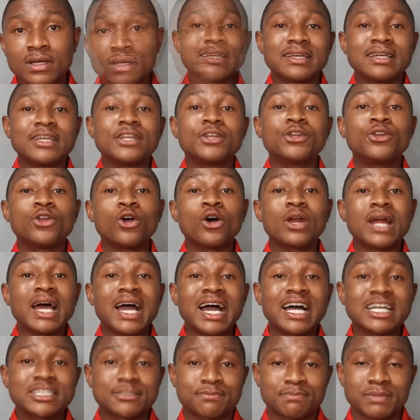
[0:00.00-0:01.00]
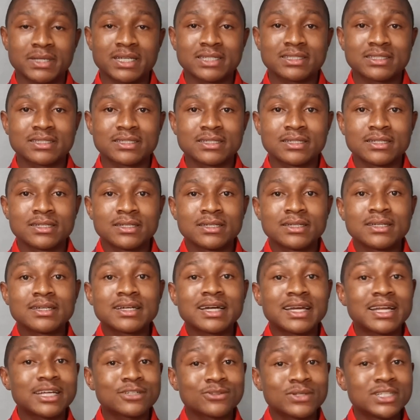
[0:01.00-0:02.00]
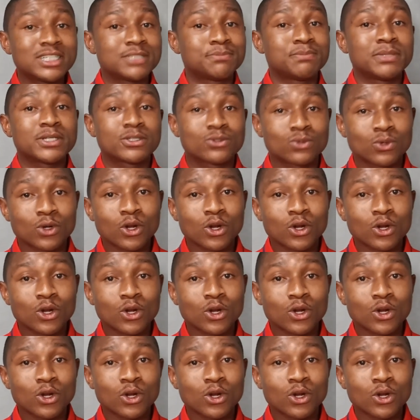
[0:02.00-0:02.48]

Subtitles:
In the other aspects, it can actually speak to